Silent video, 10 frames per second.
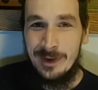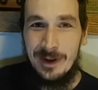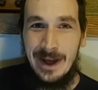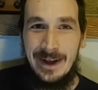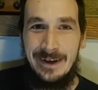
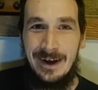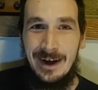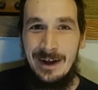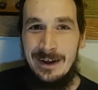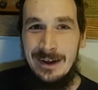And
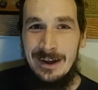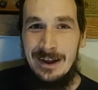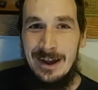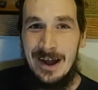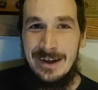I
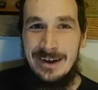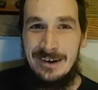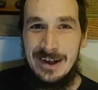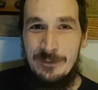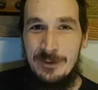tell you,